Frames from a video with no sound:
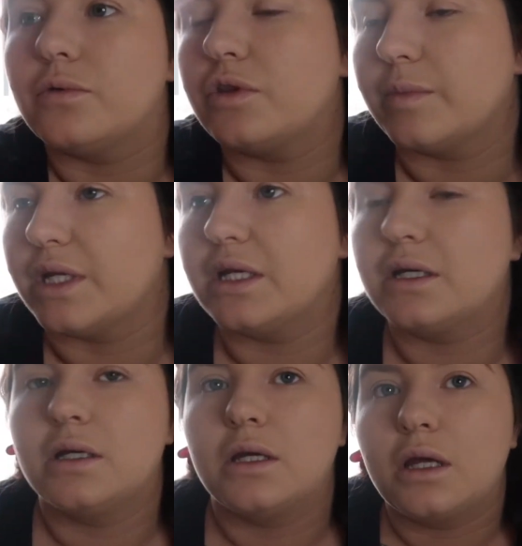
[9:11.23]
at the minute.
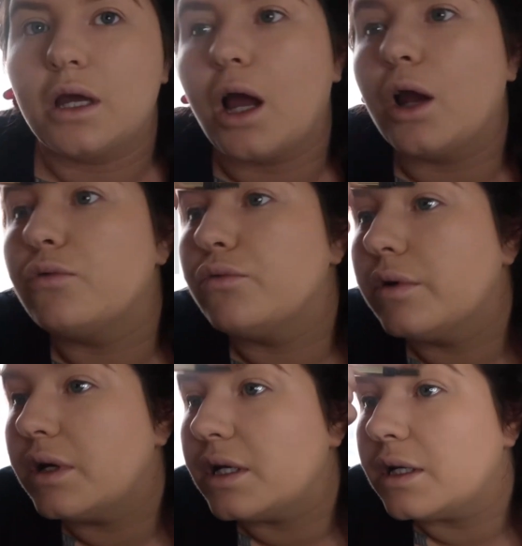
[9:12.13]
I
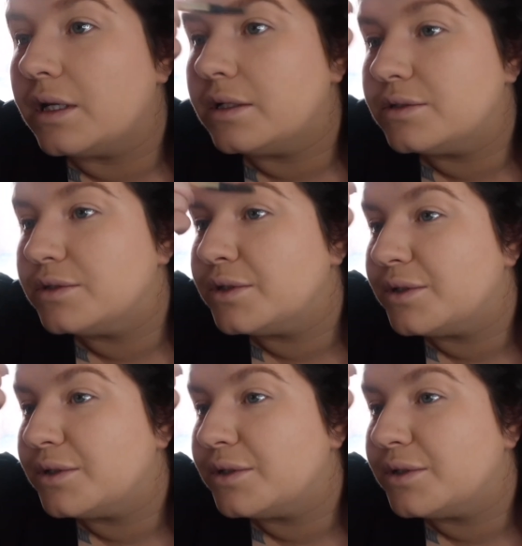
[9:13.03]
really need to